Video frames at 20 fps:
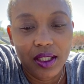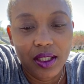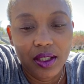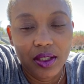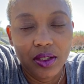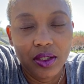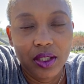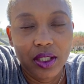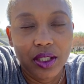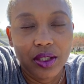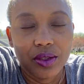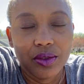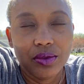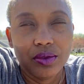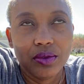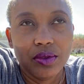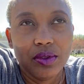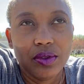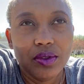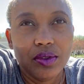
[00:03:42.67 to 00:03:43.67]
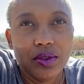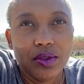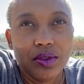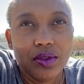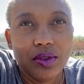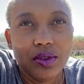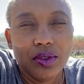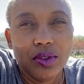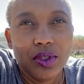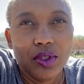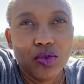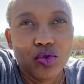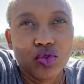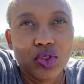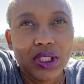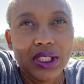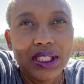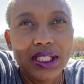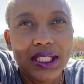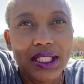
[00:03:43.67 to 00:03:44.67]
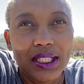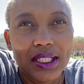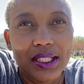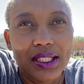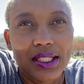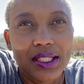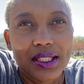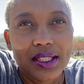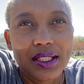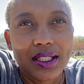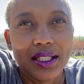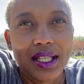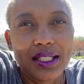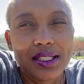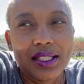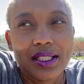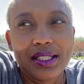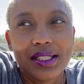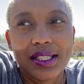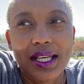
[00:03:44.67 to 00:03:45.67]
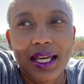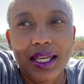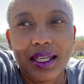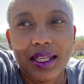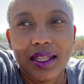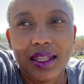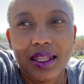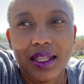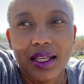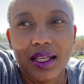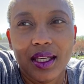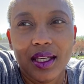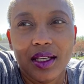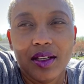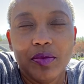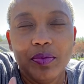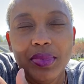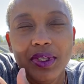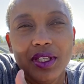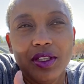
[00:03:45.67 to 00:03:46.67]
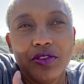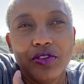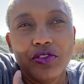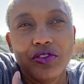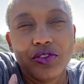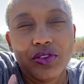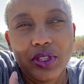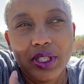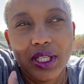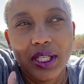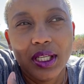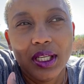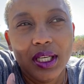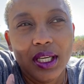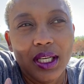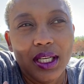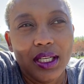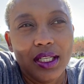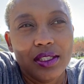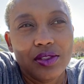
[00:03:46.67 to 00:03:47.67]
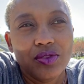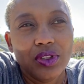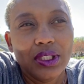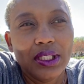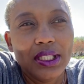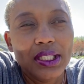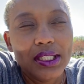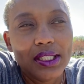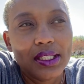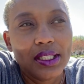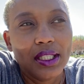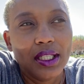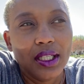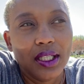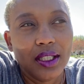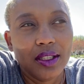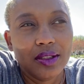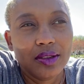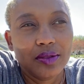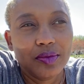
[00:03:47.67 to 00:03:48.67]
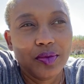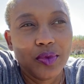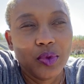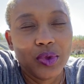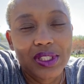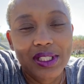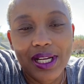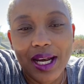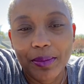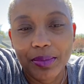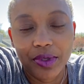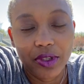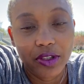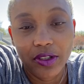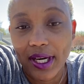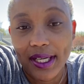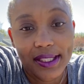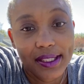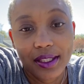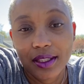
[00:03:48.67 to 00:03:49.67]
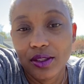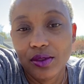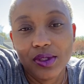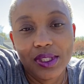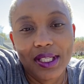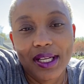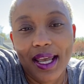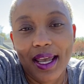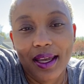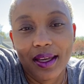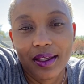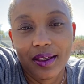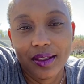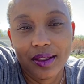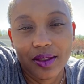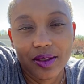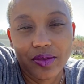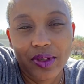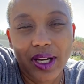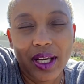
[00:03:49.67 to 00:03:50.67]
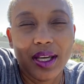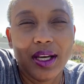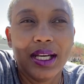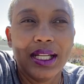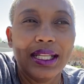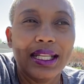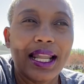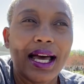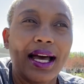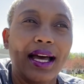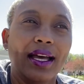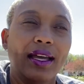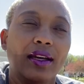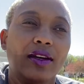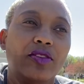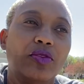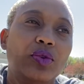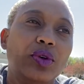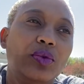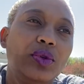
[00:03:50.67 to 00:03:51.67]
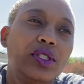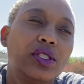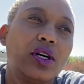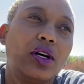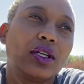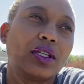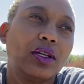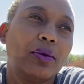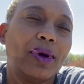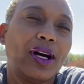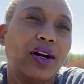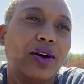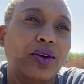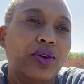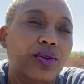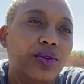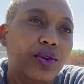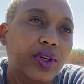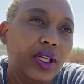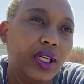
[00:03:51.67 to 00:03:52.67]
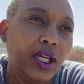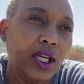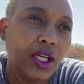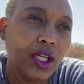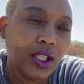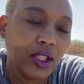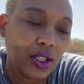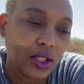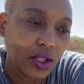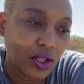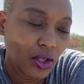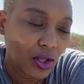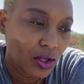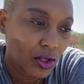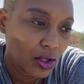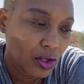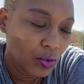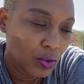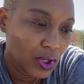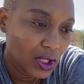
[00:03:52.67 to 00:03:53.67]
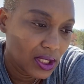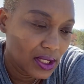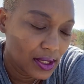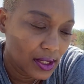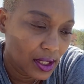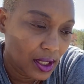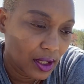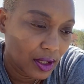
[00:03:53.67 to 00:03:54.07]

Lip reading: You know, release. That's the second thing of being free, is releasing what's not progressing you today, right? A lot of what we talked about on the call was,